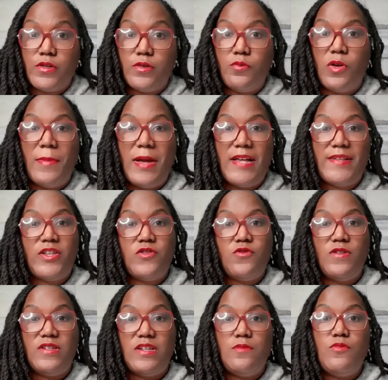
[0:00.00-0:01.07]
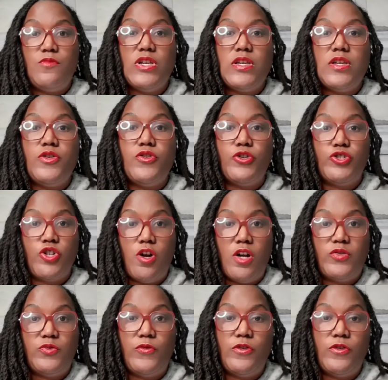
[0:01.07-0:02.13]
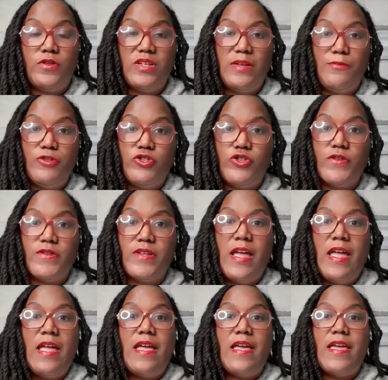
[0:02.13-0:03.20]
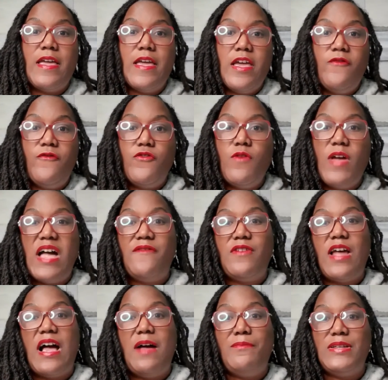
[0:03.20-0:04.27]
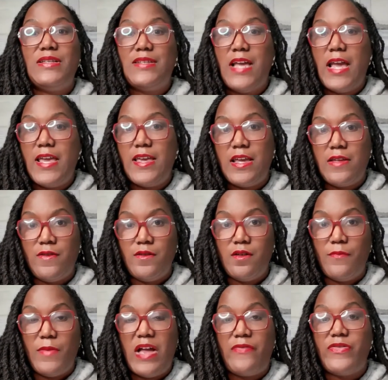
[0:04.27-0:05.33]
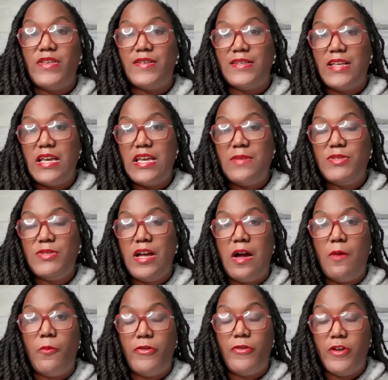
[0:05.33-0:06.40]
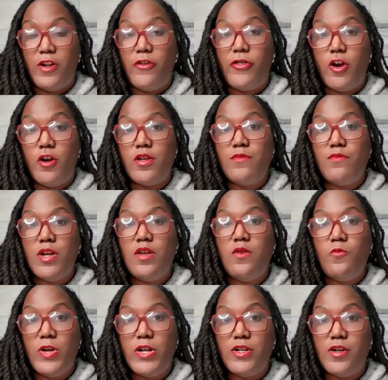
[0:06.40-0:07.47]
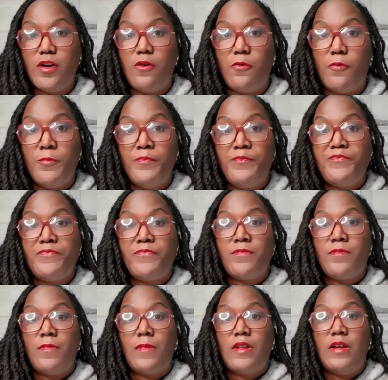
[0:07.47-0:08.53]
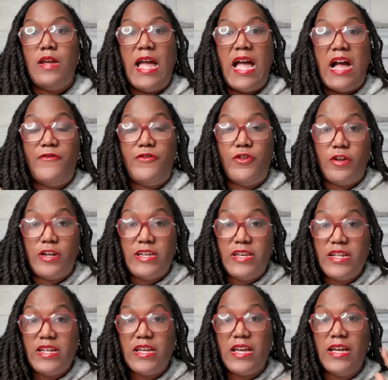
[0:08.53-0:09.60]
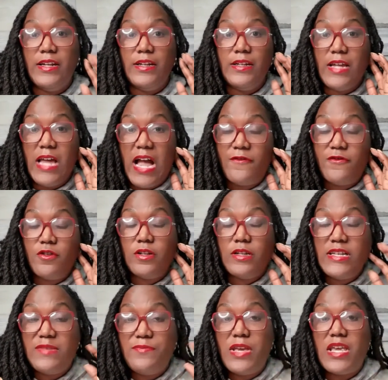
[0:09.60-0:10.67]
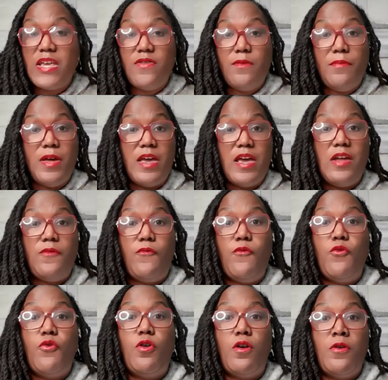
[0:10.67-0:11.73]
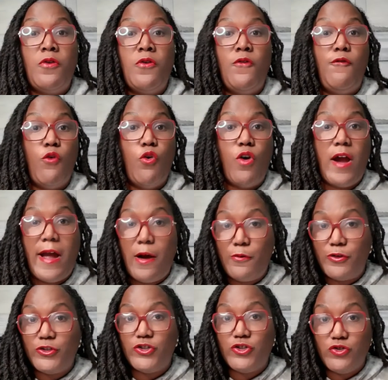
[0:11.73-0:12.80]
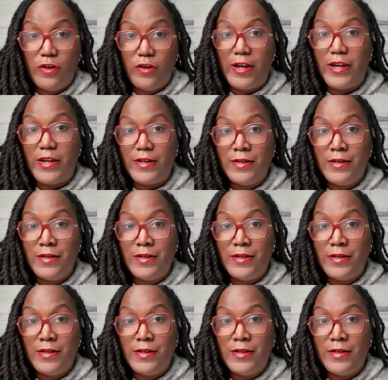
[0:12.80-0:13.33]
when I'm asking you to send me your charts with your temperatures, if you have not been taking them at the same time within a 30-minute window, after at least being in the bed for 4 hours straight,